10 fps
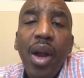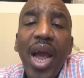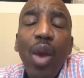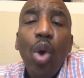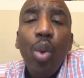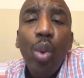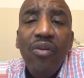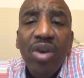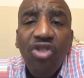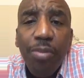And when we
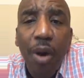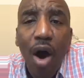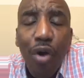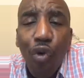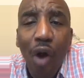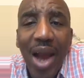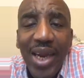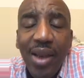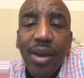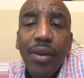respond
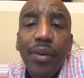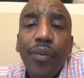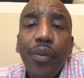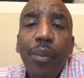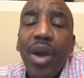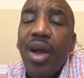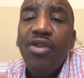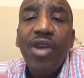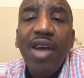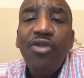right,
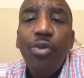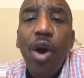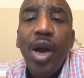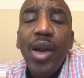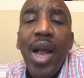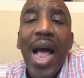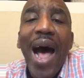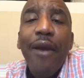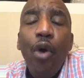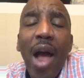because guess what?
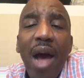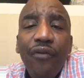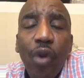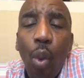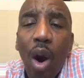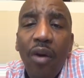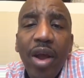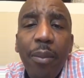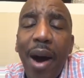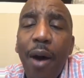I don't have to worry
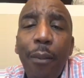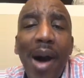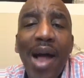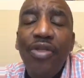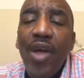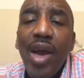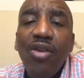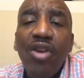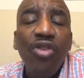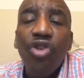about my
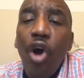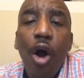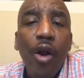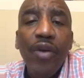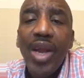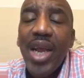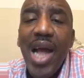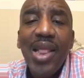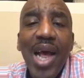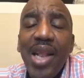things because God already
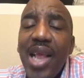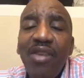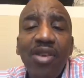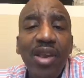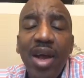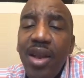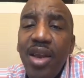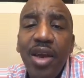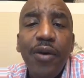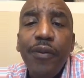got that. That's a done
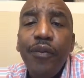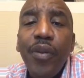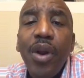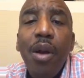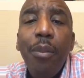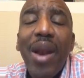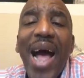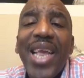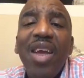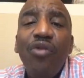deal. But
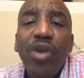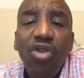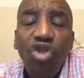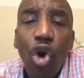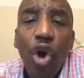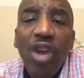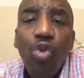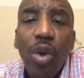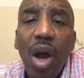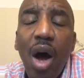I can rejoice
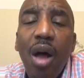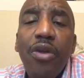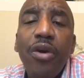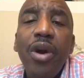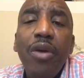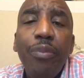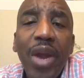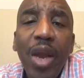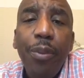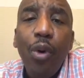with other
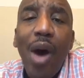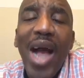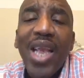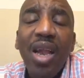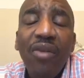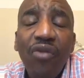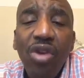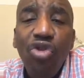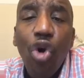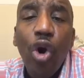people. I can
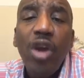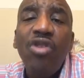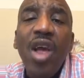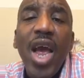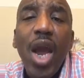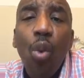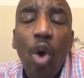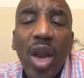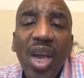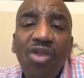rejoice in
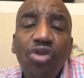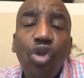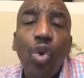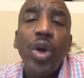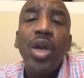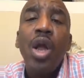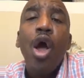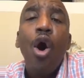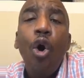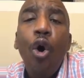what He's doing
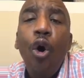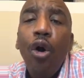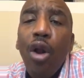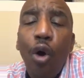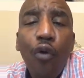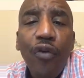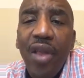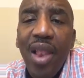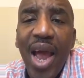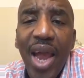all over
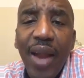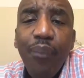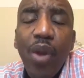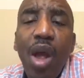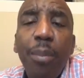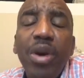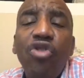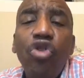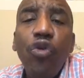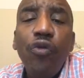the land.
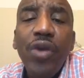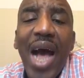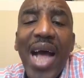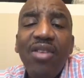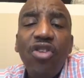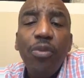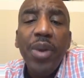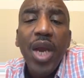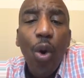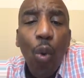But you've got to
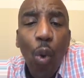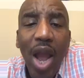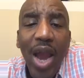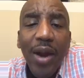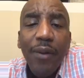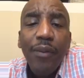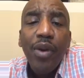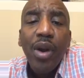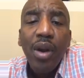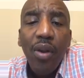be aware.
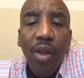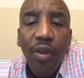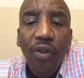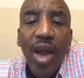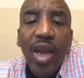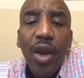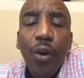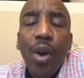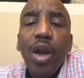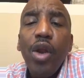Thank you.